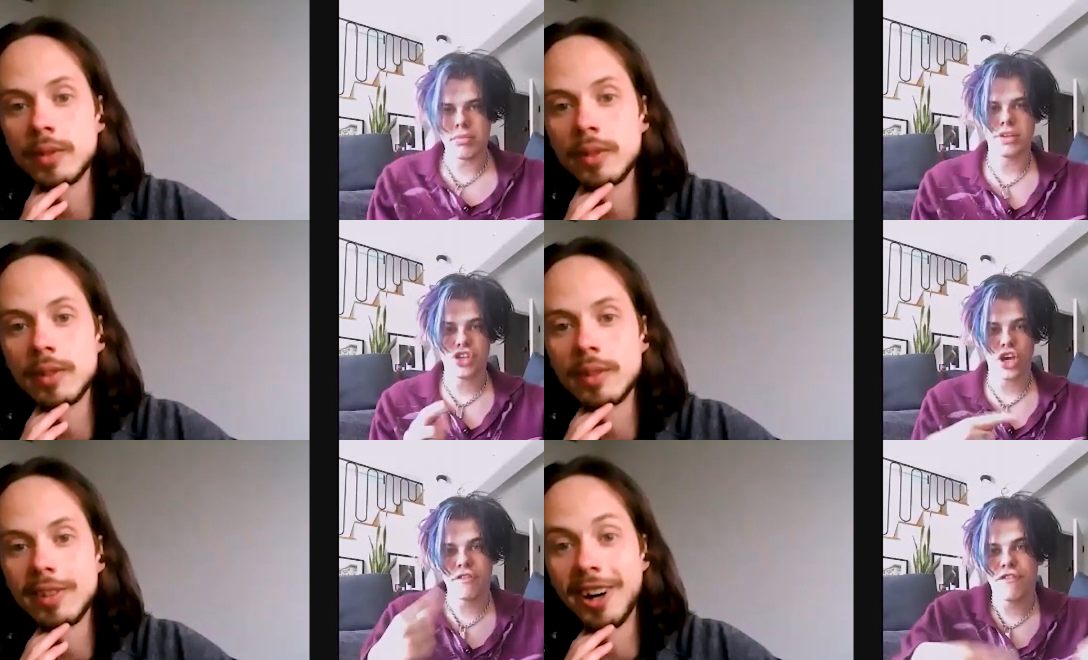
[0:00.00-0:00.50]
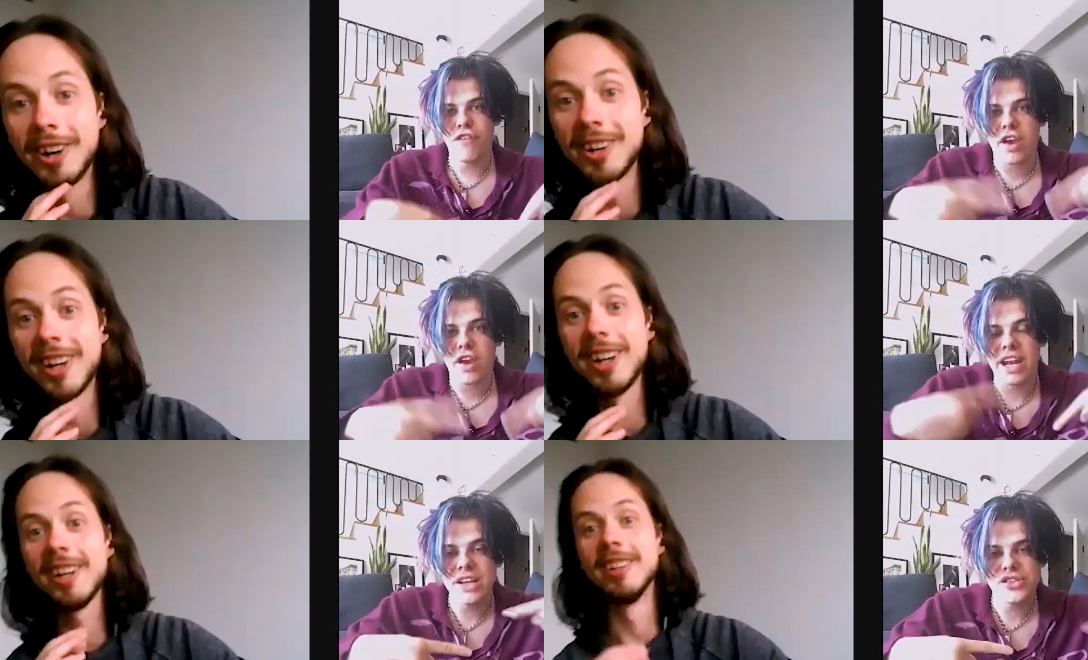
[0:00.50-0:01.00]
Speaker 1: and turned the
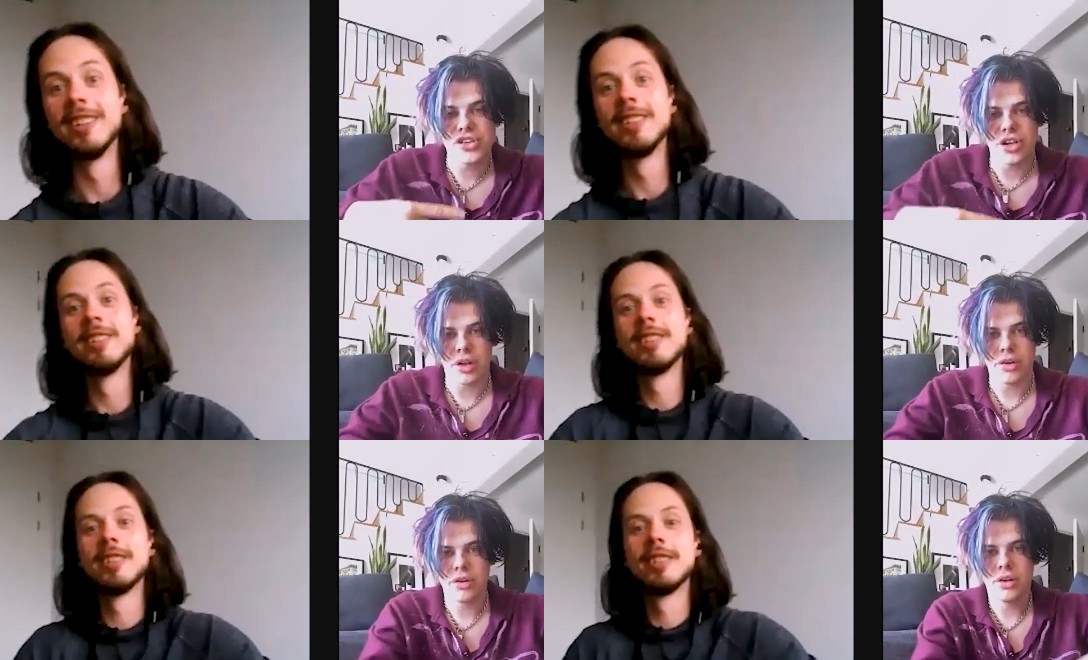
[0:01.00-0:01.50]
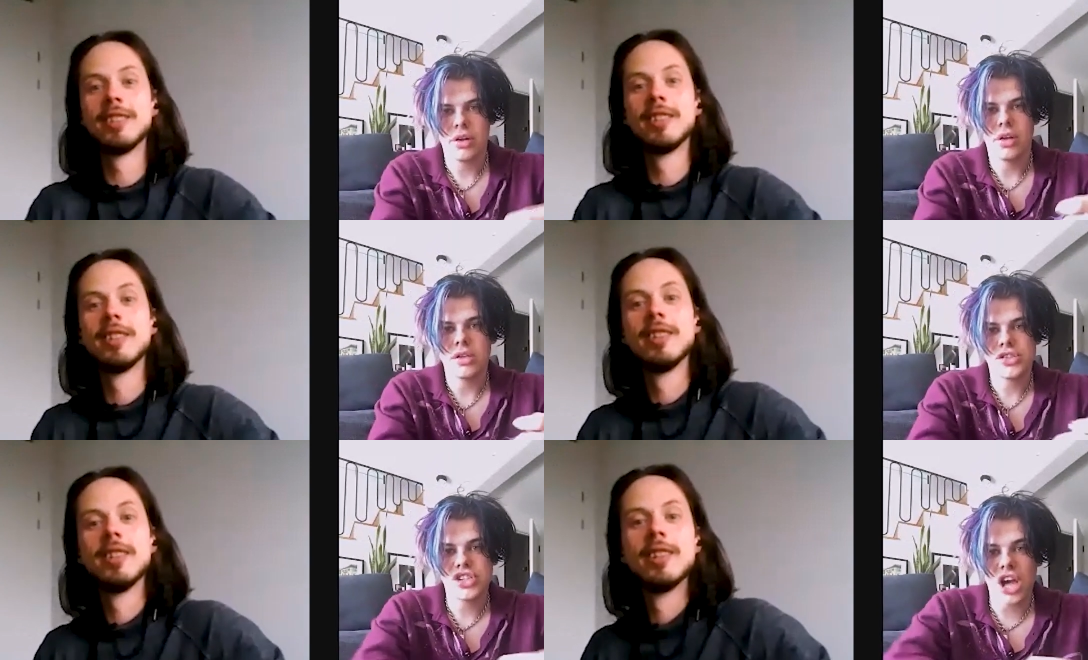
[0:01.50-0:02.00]
fucking okay. engine on.
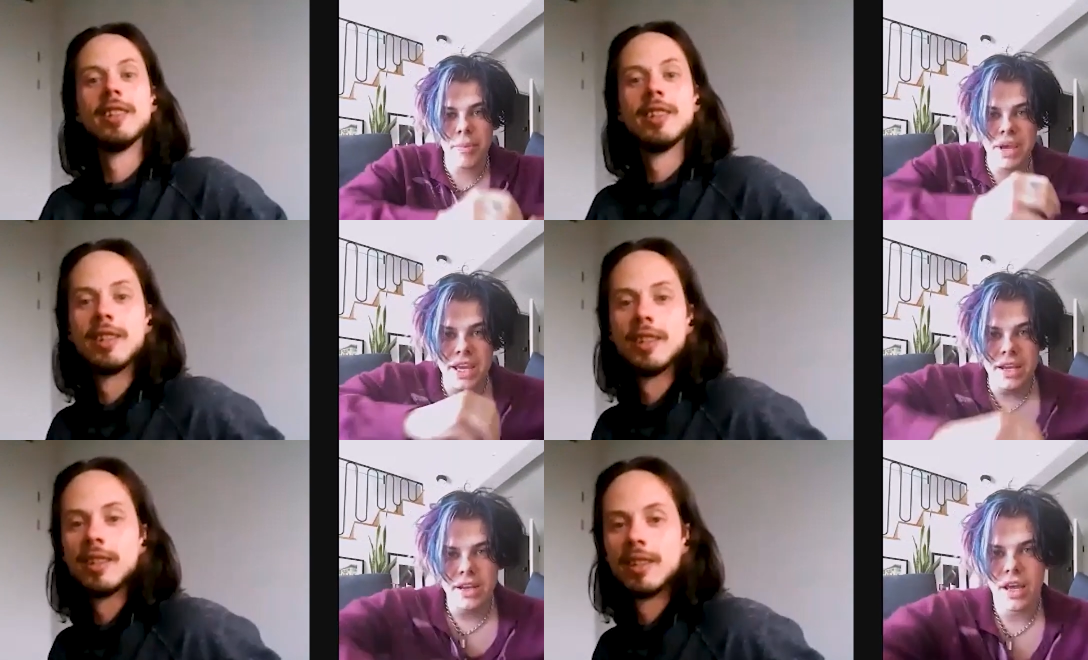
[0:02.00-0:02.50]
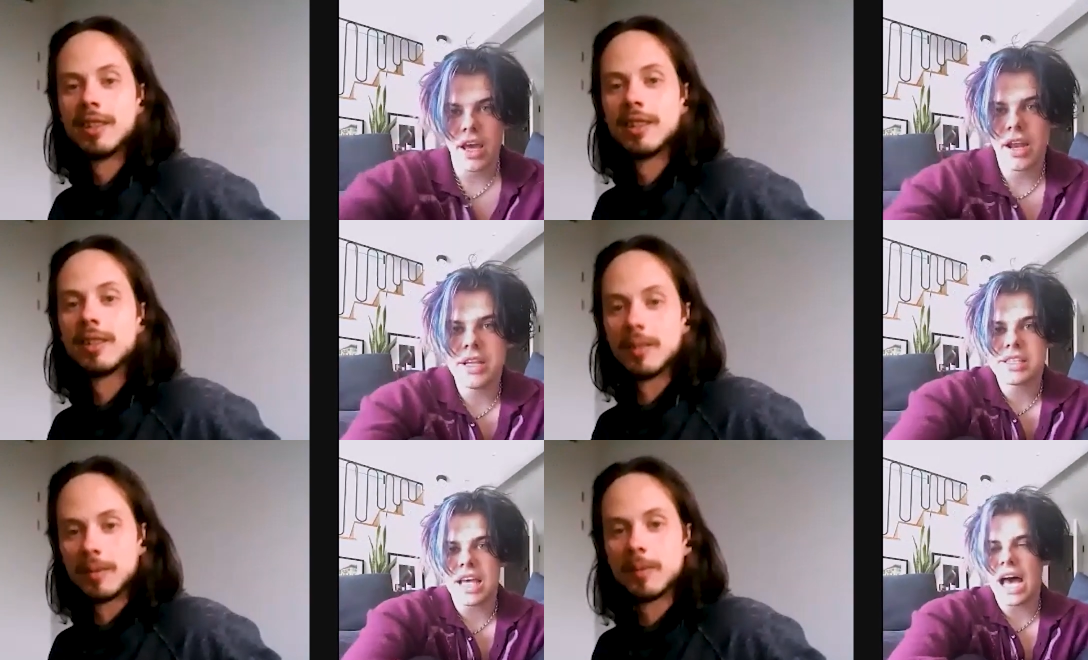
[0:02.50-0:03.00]
Do you know what I mean? And
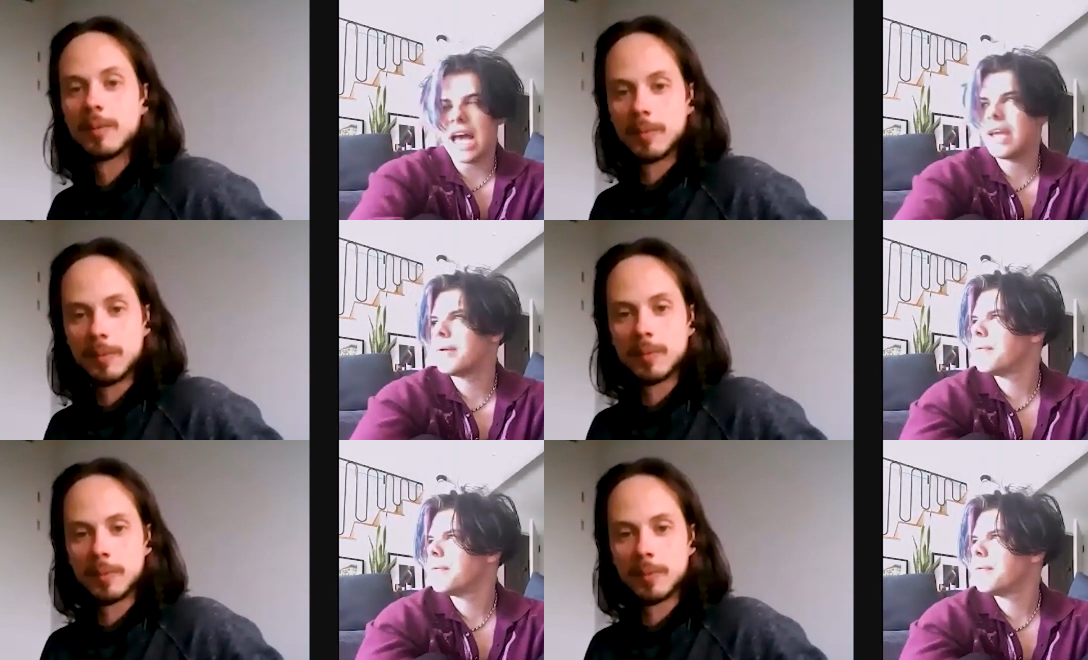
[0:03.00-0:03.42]
it's like